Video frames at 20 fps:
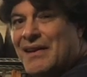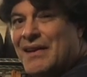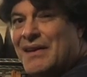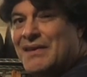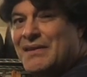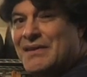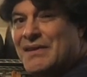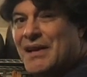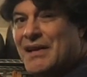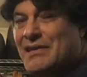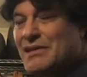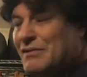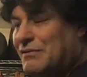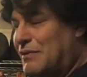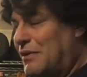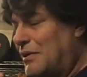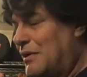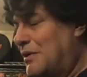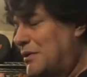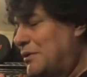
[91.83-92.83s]
So that's a
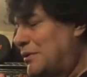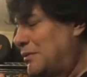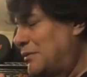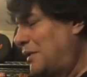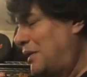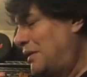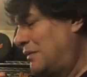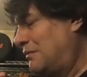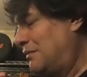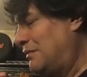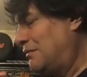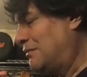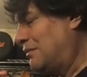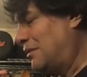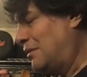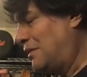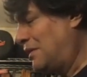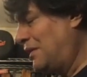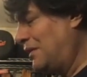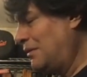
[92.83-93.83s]
very cool way of
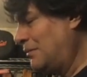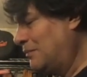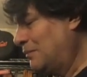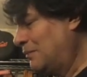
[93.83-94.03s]
inverting.